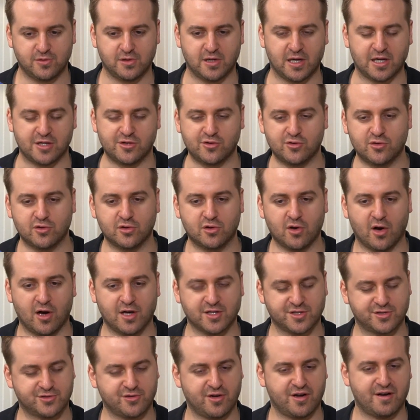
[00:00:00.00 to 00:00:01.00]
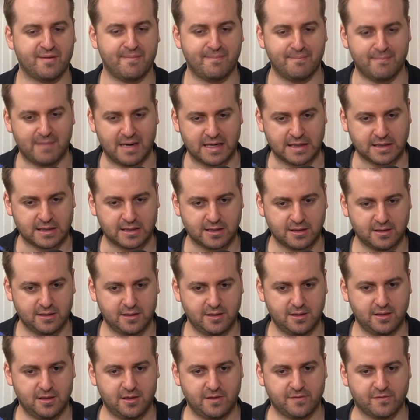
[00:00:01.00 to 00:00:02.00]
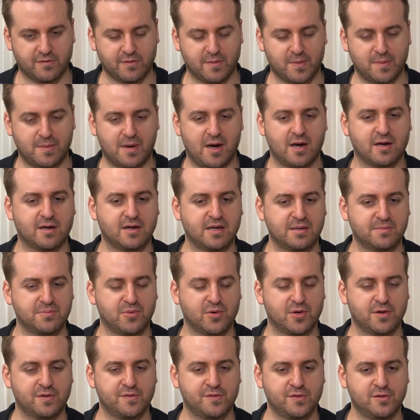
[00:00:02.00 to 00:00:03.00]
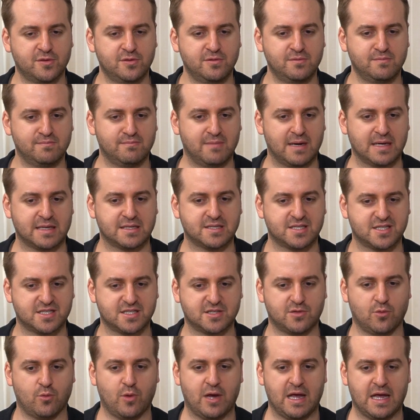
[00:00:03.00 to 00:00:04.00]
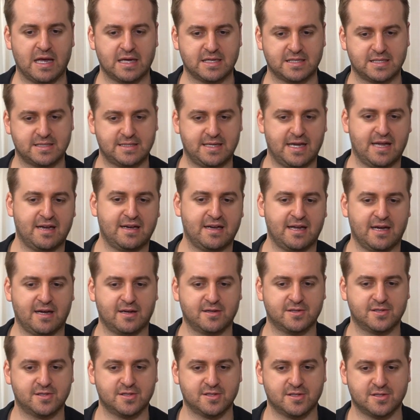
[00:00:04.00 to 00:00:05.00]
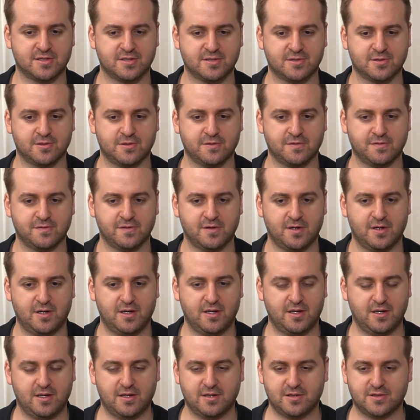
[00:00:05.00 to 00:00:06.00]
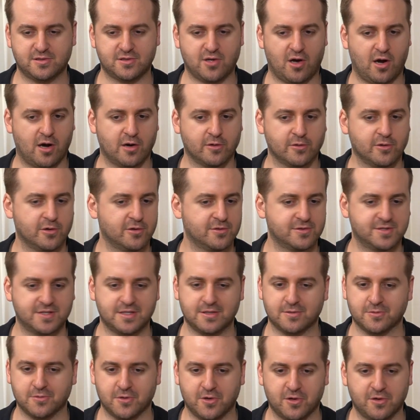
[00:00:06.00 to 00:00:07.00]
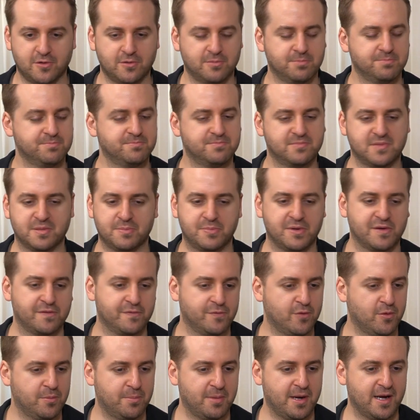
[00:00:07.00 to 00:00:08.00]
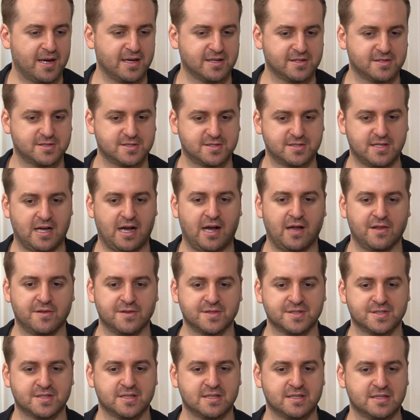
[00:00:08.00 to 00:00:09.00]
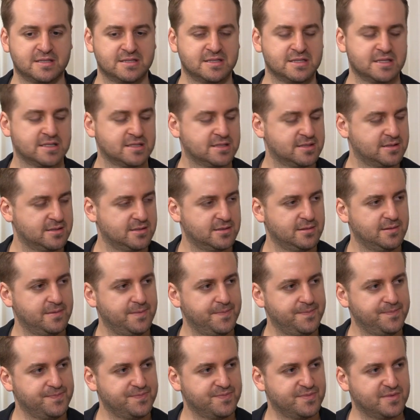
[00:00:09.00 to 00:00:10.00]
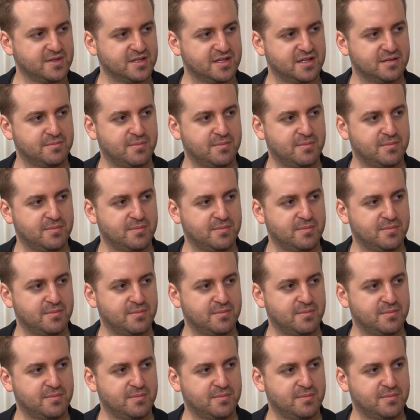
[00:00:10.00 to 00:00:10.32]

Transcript: are you guys trying to make, from a marketing point of view, make Square stand out to sort of Tyro, Tiro, the big four banks, others that exist in the